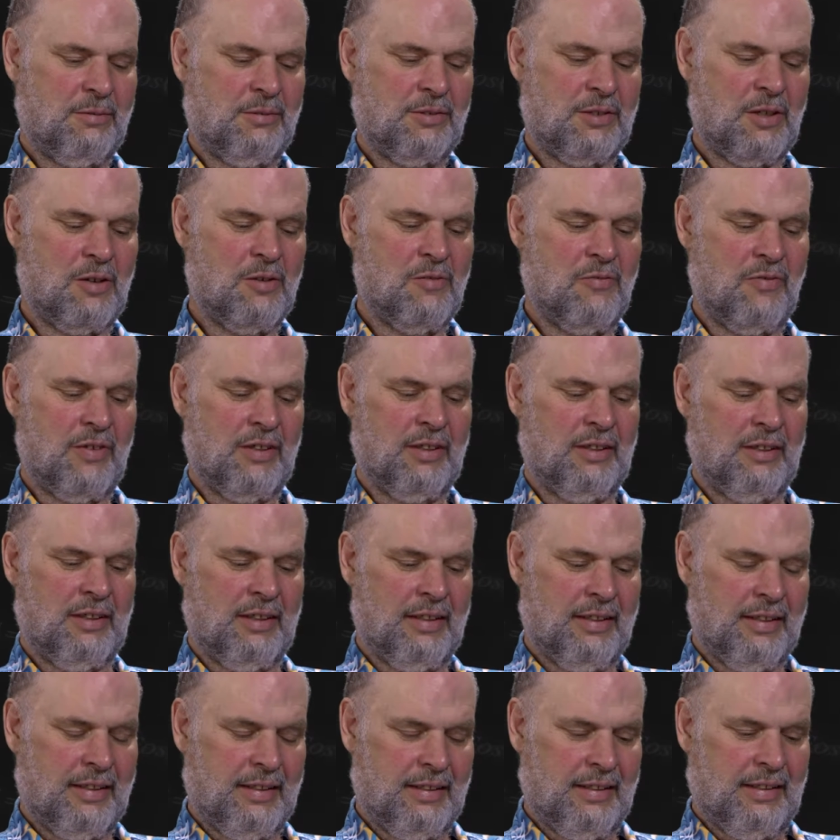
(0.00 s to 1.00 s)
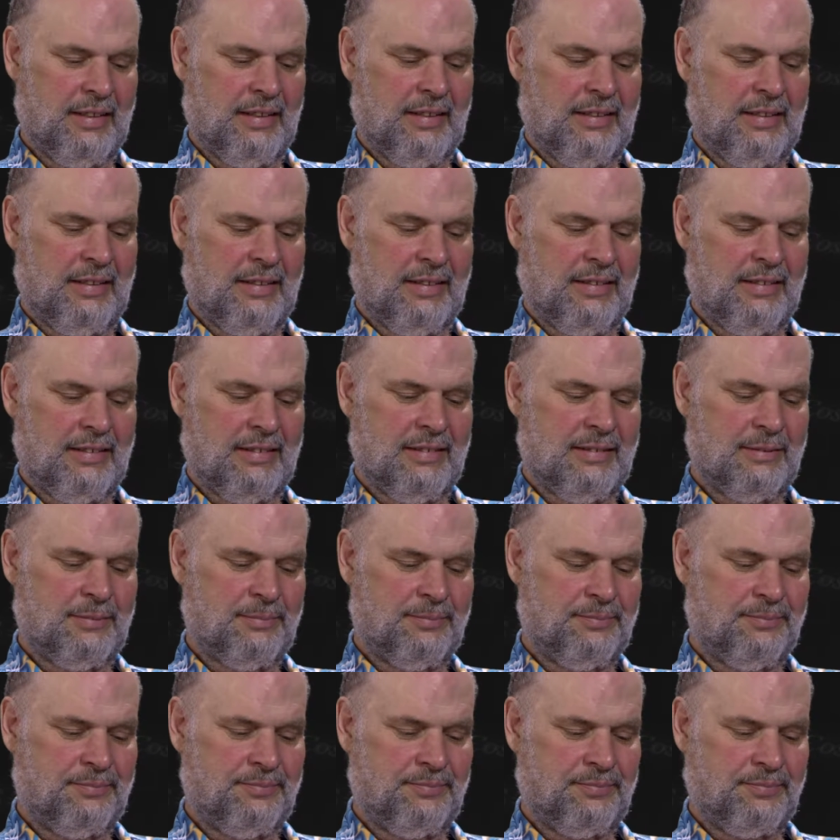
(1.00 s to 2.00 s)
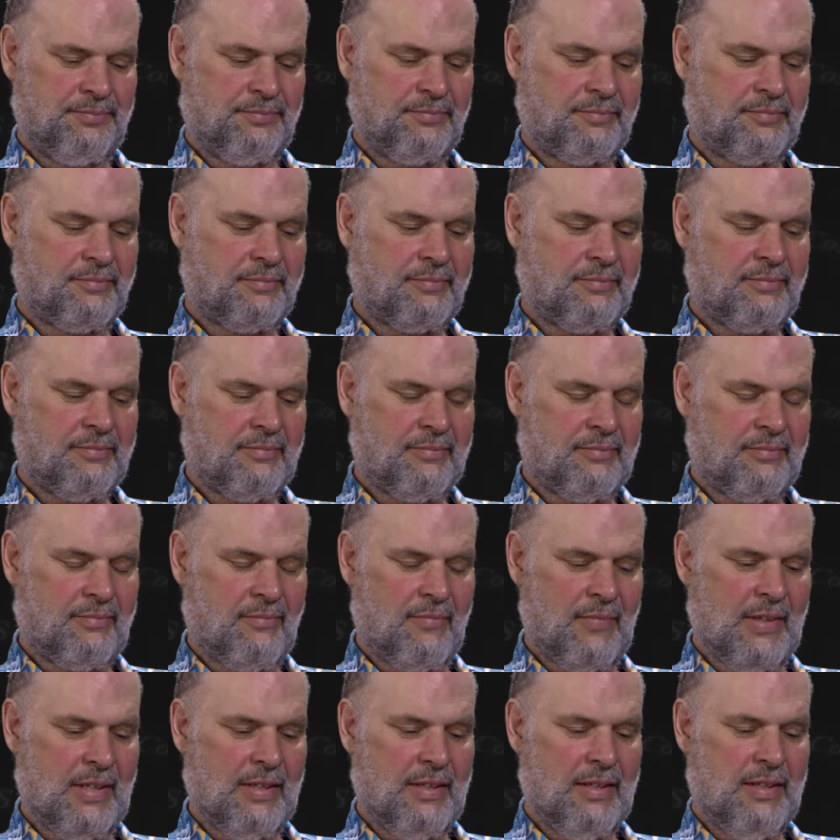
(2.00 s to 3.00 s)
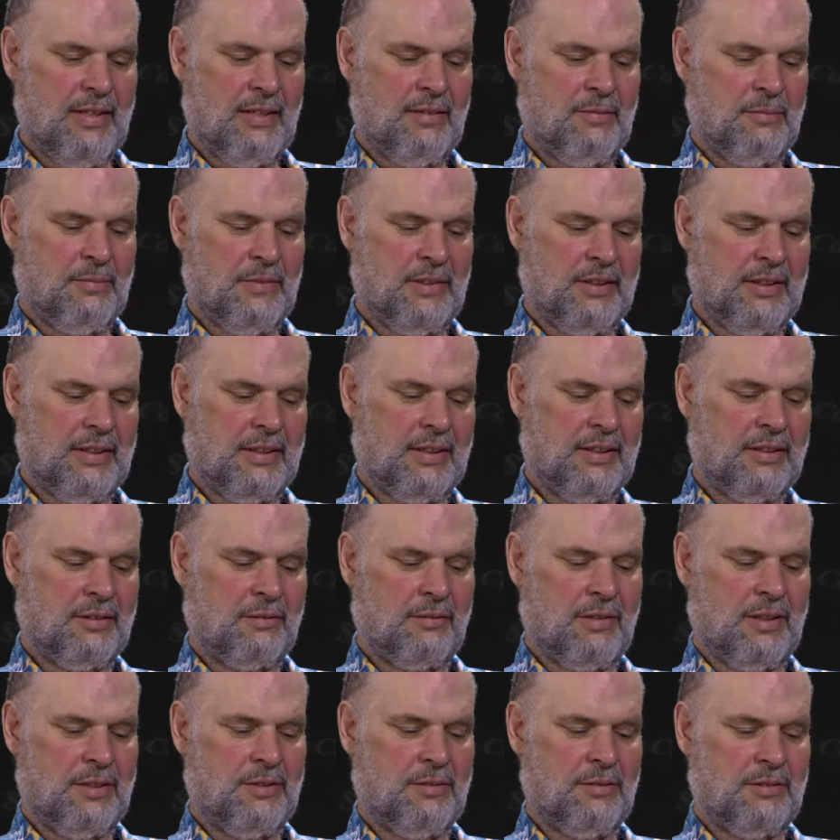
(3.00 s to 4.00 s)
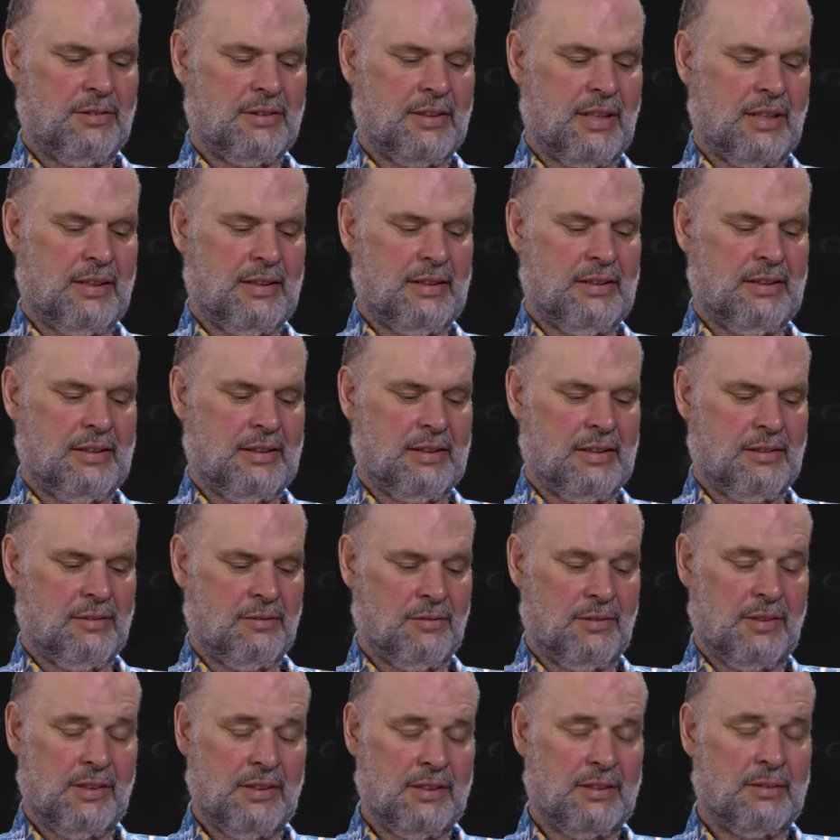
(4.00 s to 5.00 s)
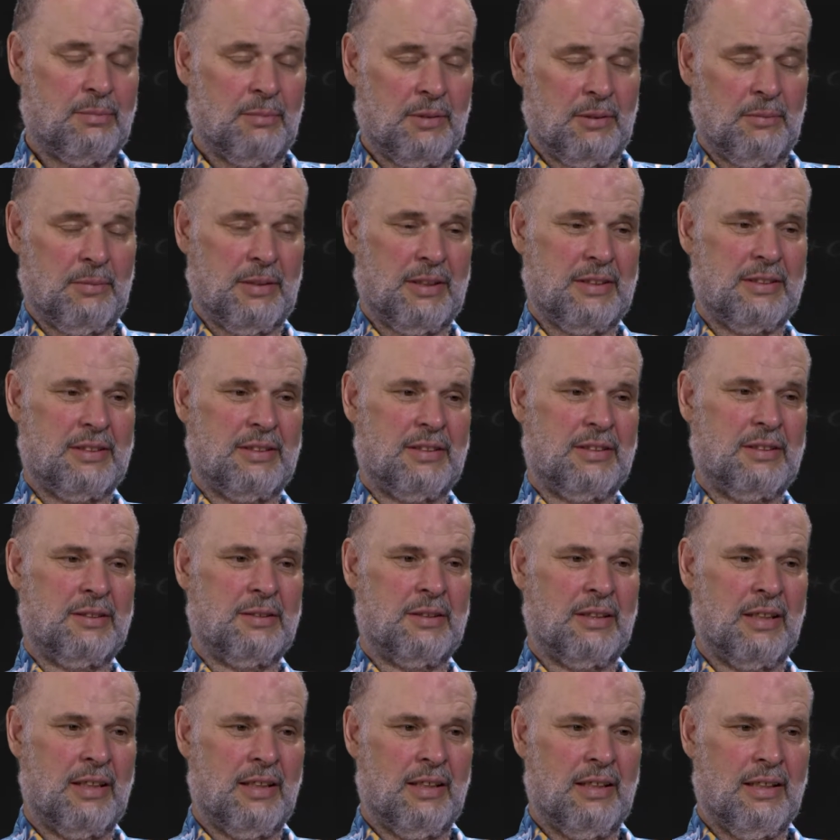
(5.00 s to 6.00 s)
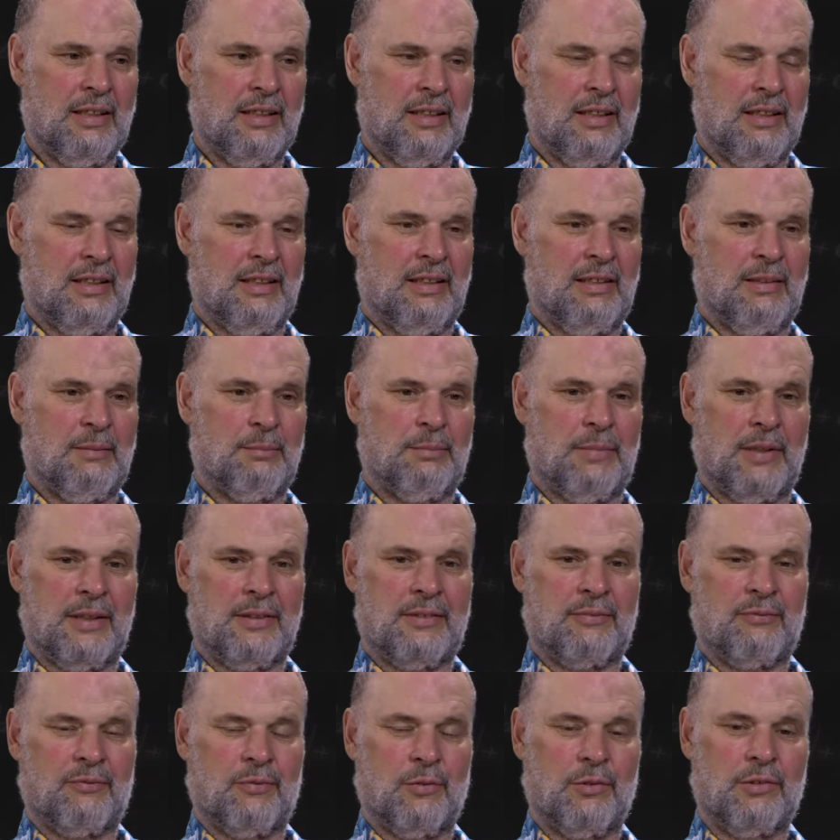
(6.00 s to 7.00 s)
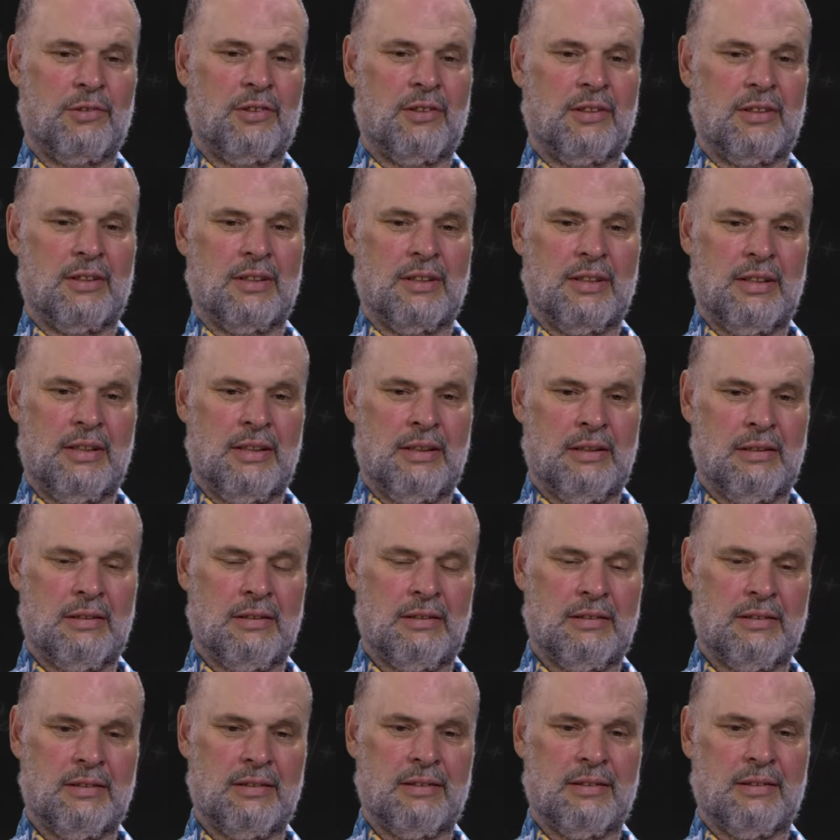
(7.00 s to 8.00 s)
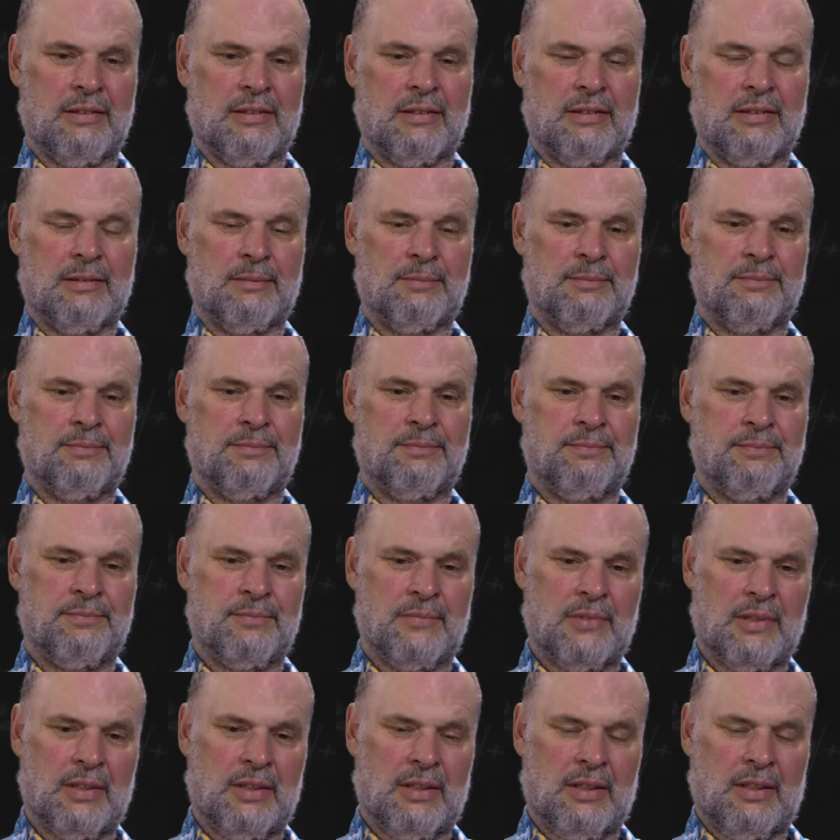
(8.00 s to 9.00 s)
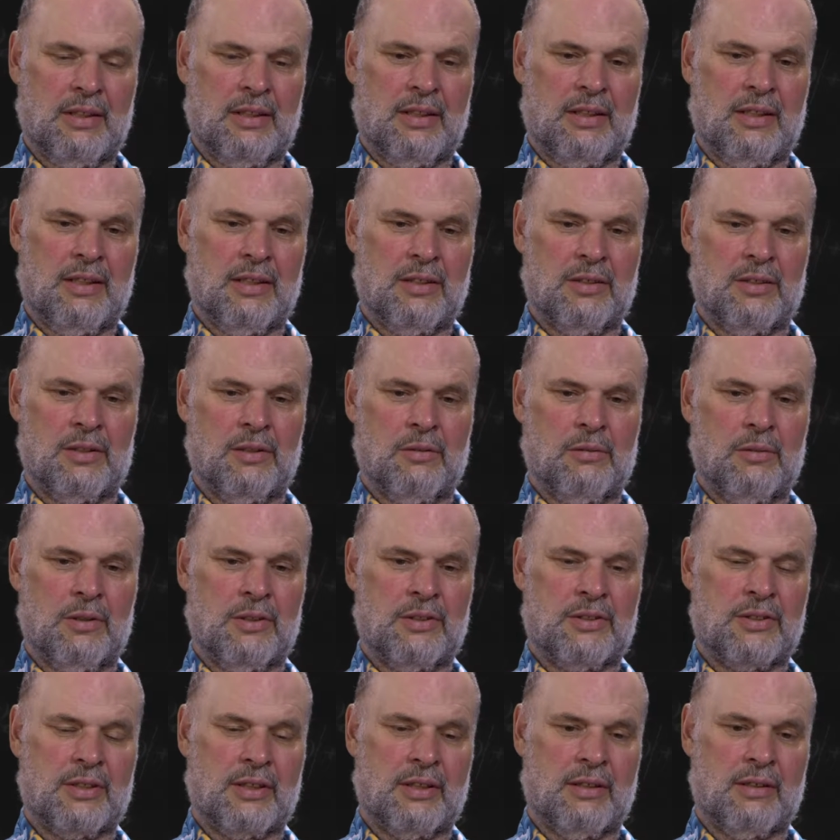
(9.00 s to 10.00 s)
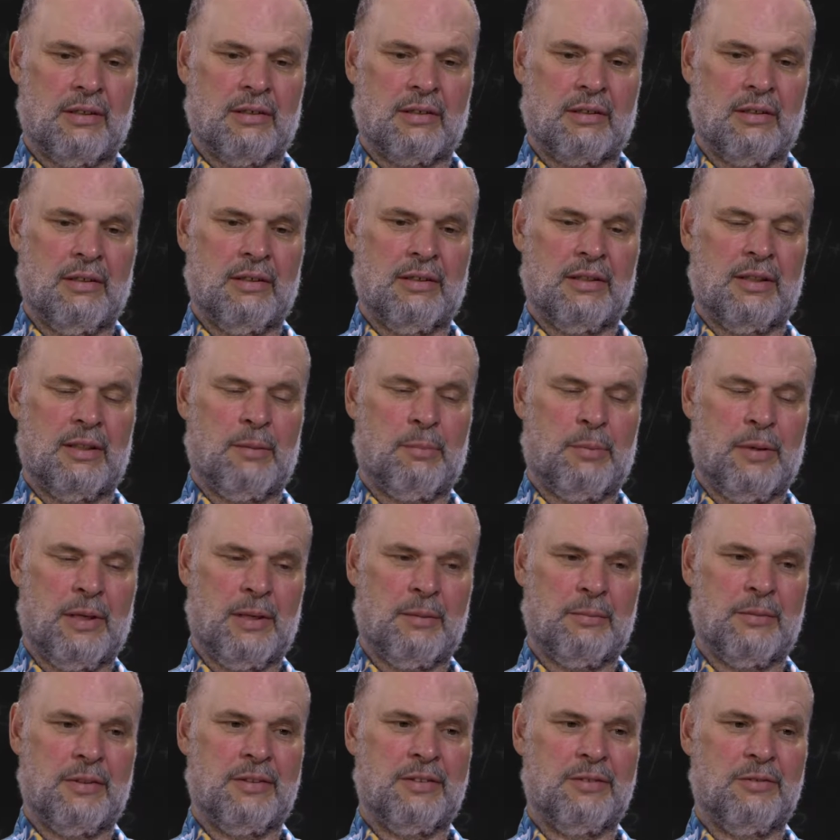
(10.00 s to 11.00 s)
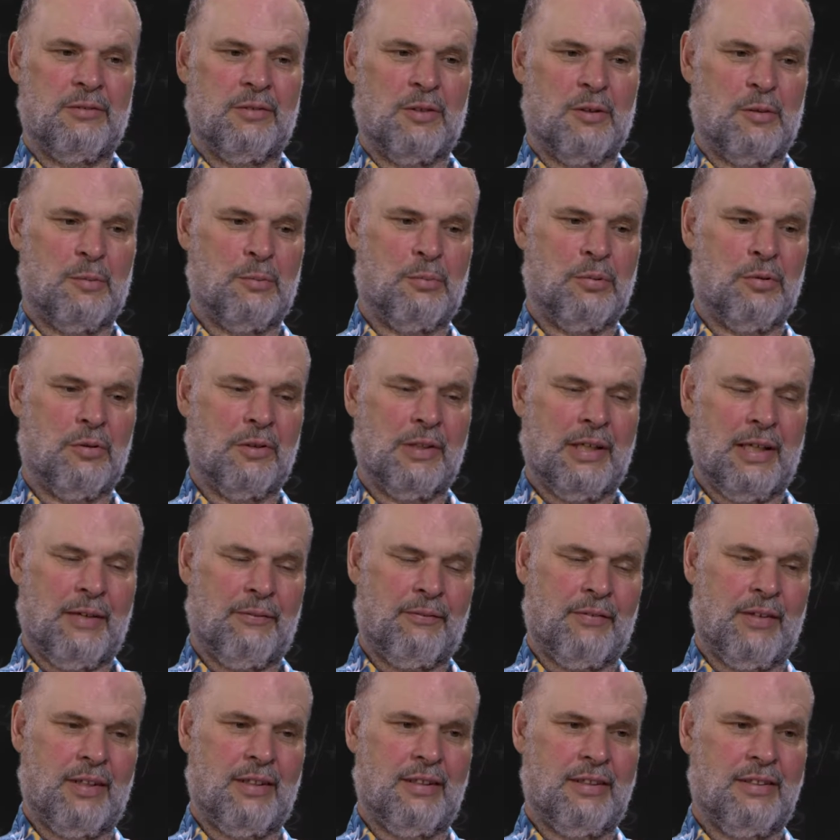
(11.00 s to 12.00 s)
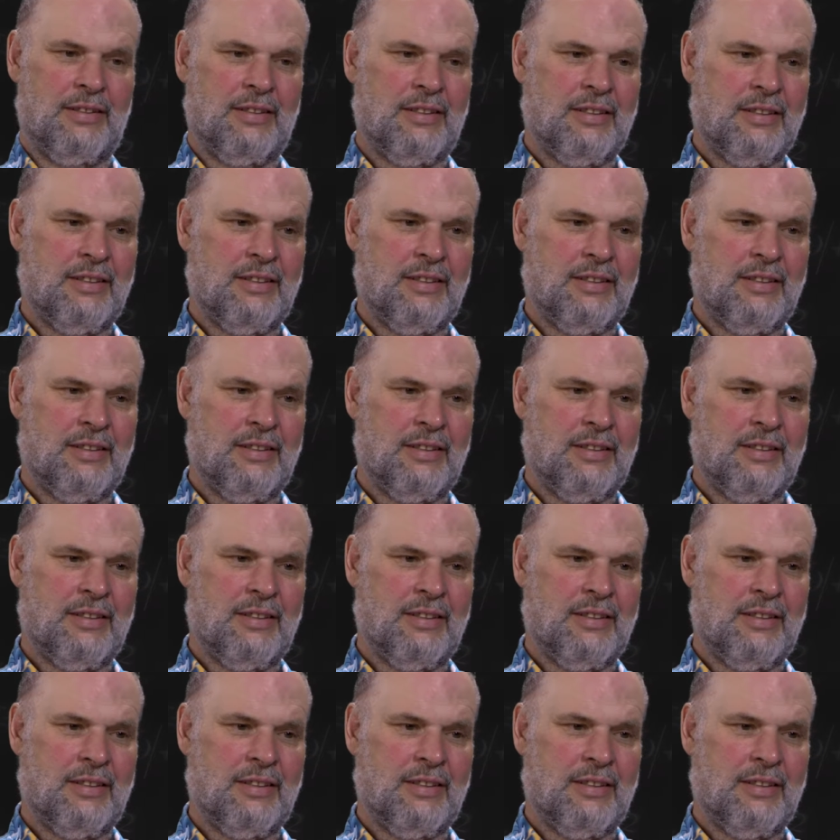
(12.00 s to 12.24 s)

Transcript: was over at the end of my undergraduate studies, or at least my master's. But fortunately, there was a guy in the department, you know him, Paul Hafner.